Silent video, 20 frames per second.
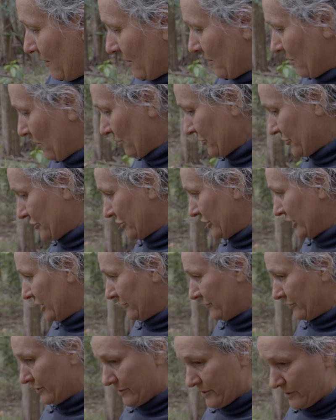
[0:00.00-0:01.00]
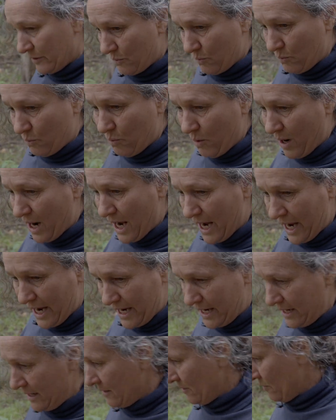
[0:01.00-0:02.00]
concerned for seeing
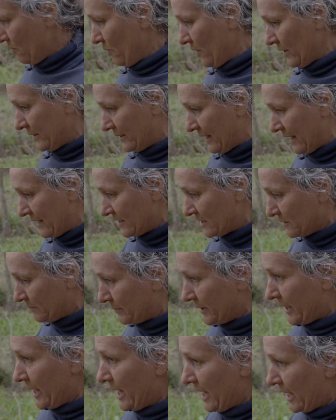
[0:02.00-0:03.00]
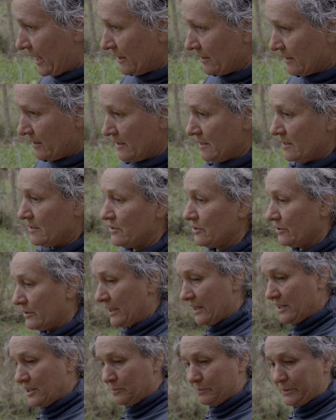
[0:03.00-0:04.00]
what they spraying. So
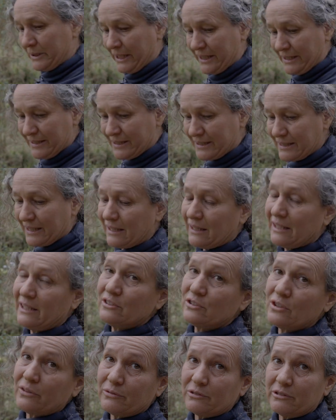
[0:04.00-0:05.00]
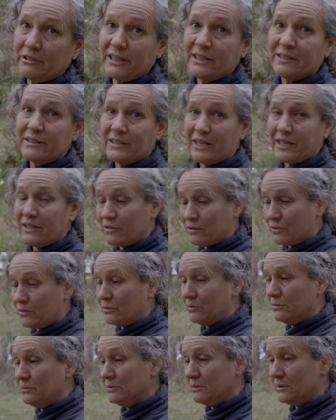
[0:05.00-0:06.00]
they spraying seedlings of green
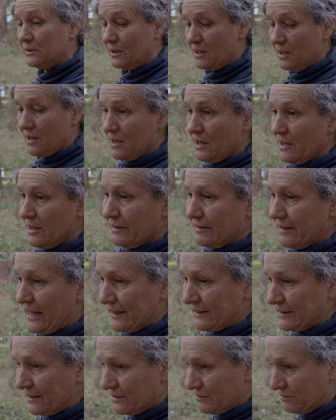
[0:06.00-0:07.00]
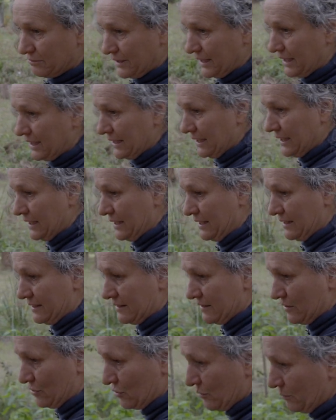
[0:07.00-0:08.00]
cestrum that is really
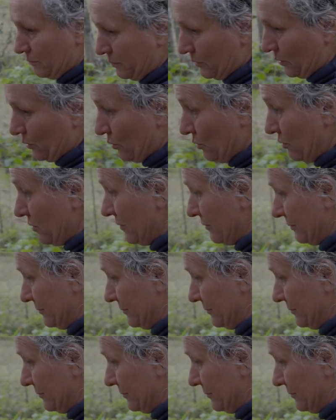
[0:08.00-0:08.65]
easy to pull.